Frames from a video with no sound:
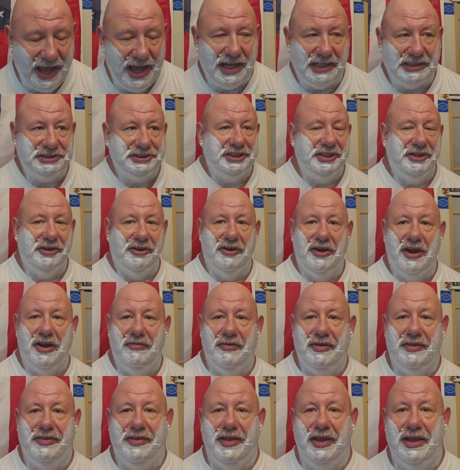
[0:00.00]
that, she heard
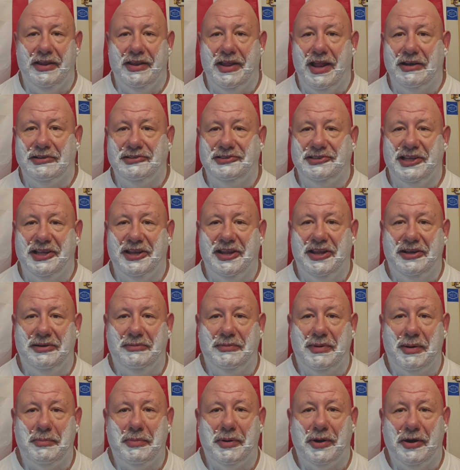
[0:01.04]
everything that I said
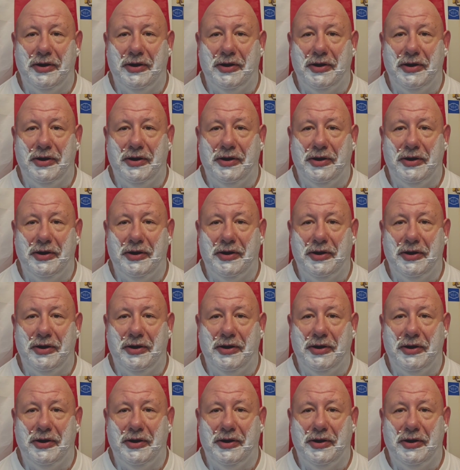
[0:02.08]
under my